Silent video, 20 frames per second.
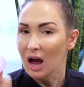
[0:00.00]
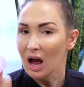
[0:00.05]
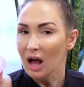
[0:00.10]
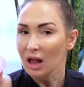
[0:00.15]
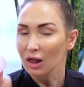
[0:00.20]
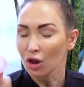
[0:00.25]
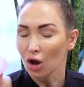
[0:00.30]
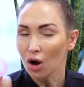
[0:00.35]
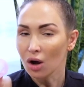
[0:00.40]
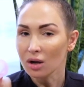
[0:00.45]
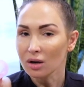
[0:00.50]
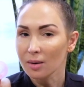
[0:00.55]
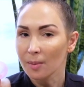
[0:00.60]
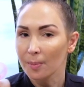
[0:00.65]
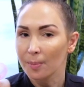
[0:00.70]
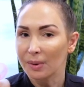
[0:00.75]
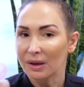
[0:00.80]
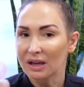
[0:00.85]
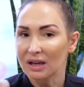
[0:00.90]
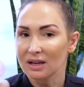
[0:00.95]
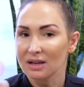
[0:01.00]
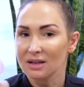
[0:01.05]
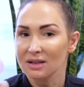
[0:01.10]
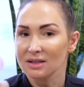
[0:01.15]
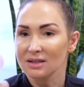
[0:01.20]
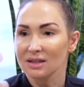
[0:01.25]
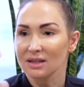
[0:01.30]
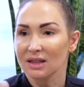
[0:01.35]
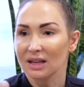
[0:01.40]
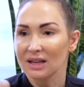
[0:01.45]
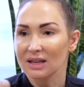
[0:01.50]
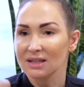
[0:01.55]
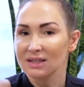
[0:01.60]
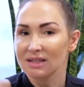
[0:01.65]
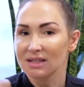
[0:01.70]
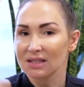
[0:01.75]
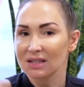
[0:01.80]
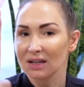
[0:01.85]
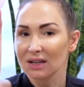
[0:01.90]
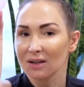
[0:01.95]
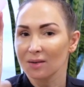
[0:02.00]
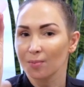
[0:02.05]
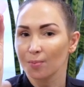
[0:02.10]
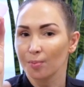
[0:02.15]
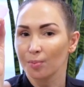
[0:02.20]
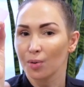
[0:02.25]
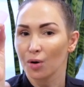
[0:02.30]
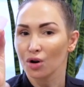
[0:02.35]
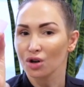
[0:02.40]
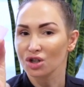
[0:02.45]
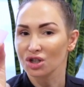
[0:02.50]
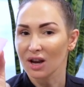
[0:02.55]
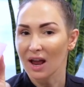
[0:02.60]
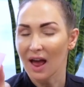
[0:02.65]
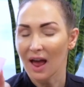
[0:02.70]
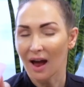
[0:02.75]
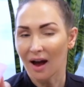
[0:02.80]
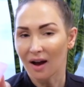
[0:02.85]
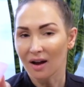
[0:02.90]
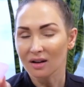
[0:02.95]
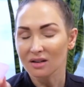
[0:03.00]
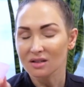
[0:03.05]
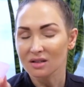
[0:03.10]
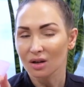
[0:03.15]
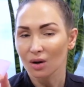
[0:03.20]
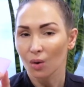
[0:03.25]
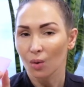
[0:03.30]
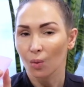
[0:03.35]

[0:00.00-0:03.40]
a lot, because these did push out